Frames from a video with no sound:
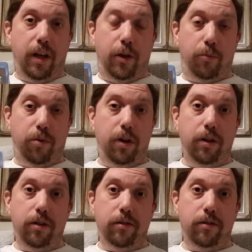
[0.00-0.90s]
it's
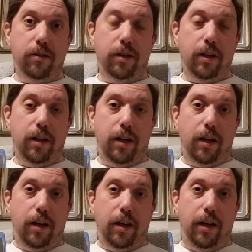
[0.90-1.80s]
brilliant,
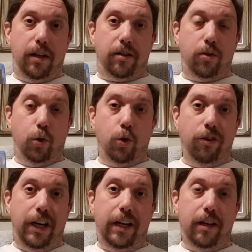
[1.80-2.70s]
it's
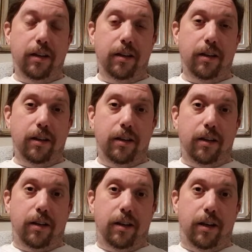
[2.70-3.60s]
gory,
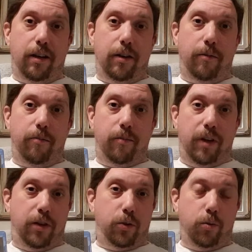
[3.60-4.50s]

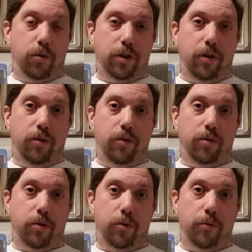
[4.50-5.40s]
it's also
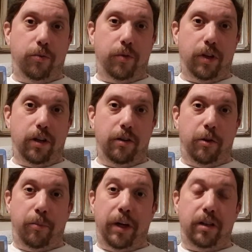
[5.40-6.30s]
sort of
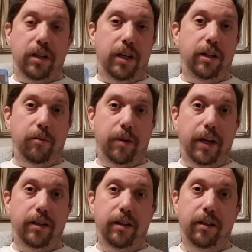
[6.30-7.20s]
a bit cheesy in
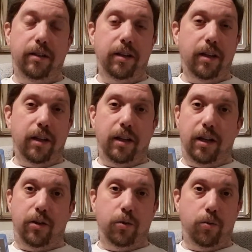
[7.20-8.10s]
places,
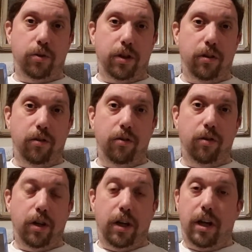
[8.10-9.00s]
it's
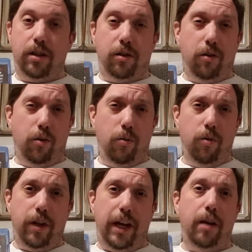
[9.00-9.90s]
got all
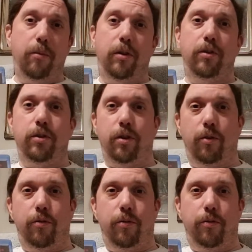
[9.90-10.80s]
the elements
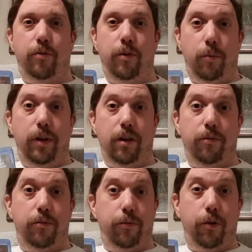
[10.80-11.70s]
of that we
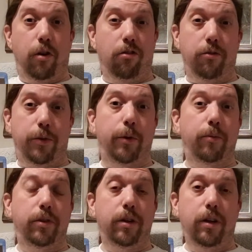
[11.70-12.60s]
love for horror
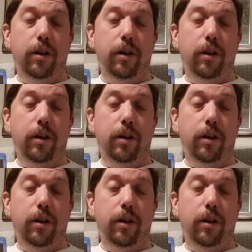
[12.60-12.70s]
films.